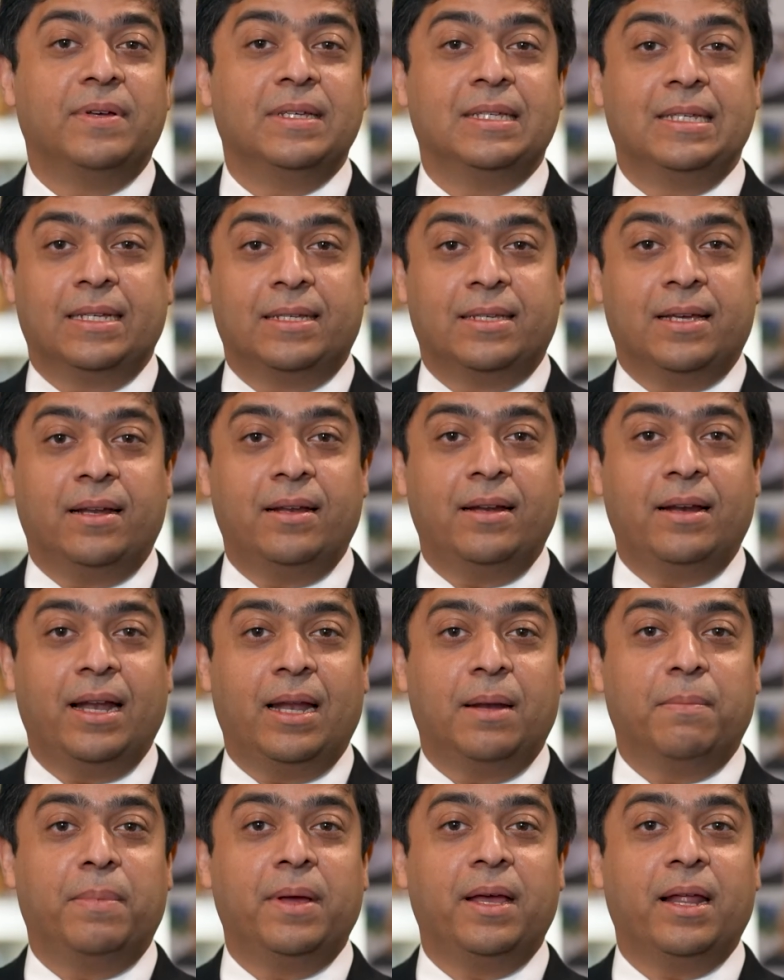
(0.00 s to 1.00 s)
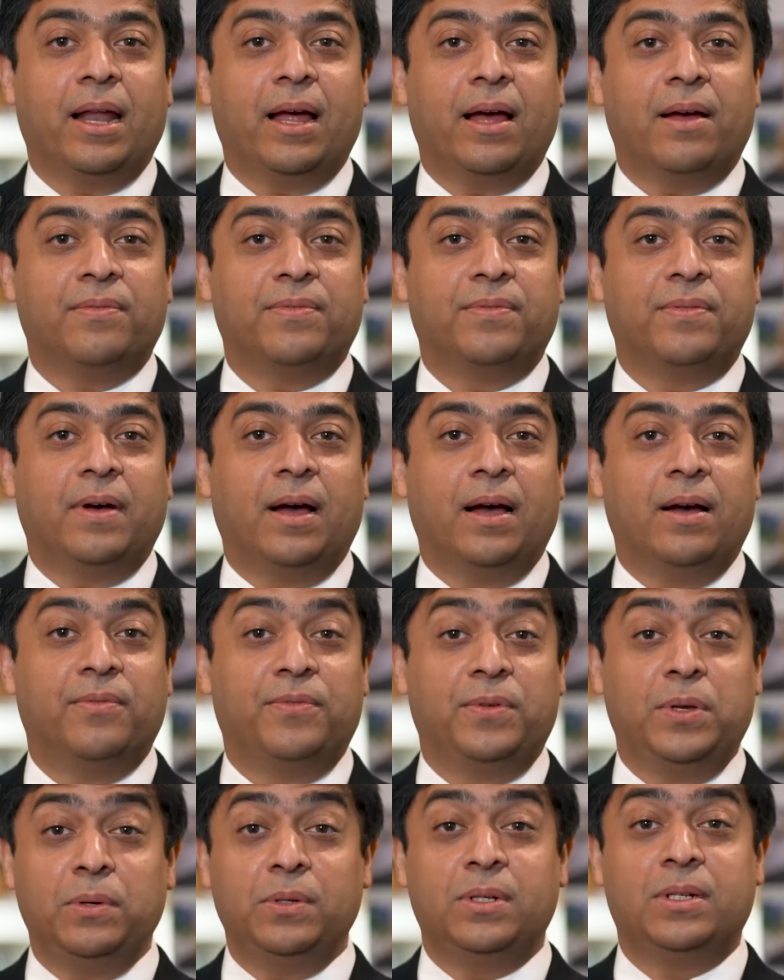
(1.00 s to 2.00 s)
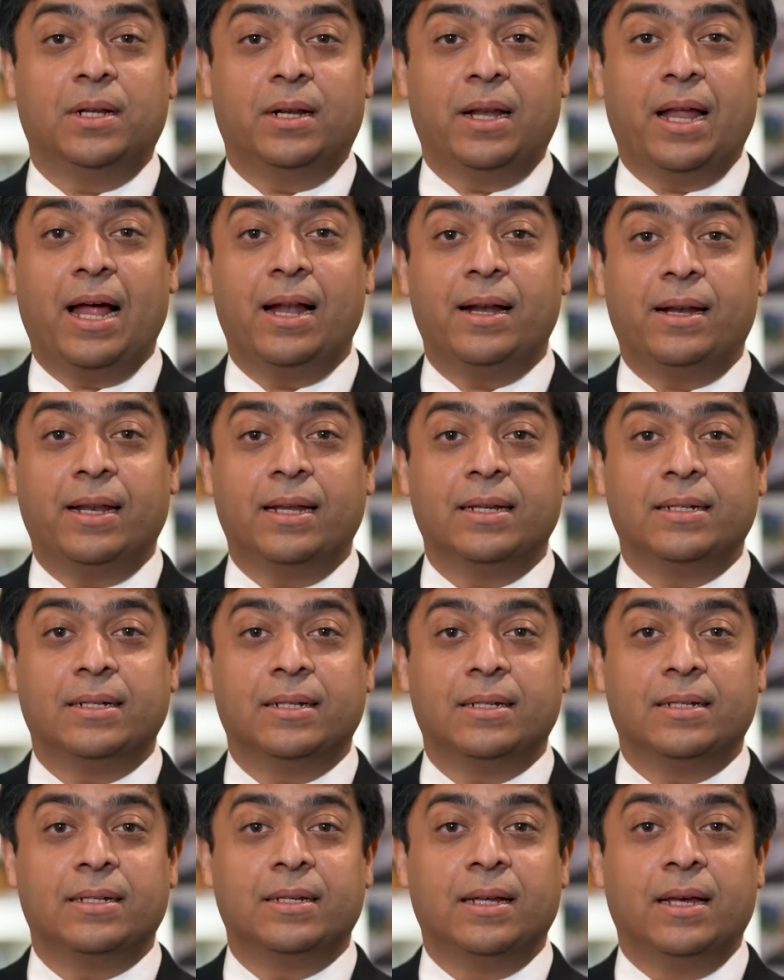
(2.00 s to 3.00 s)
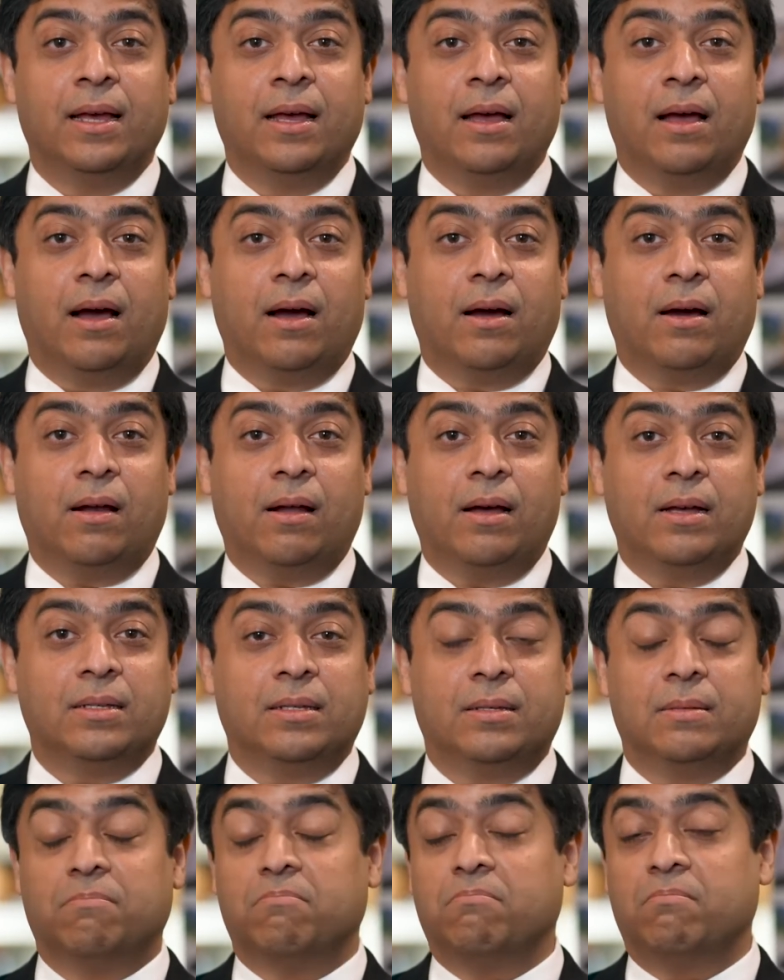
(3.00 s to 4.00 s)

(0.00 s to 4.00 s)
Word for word: V600 and BRAF uh, fusion alterations across